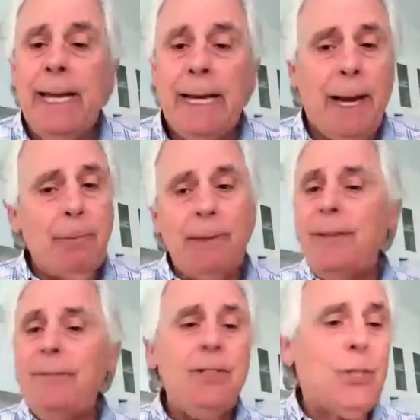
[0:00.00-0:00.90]
And I
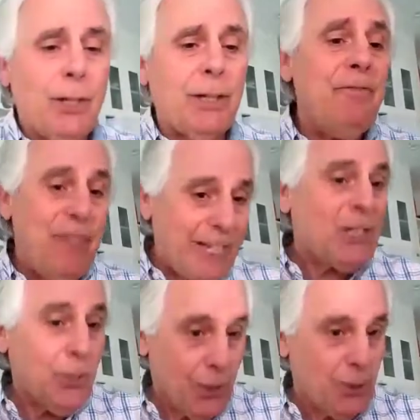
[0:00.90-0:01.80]
believe he took
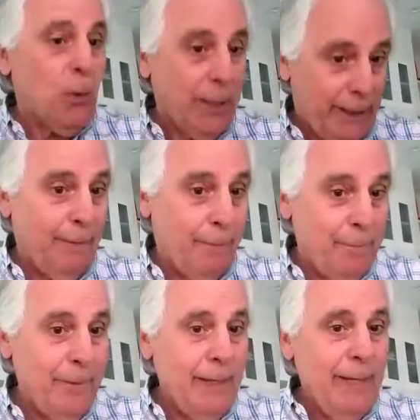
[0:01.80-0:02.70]
investors with him.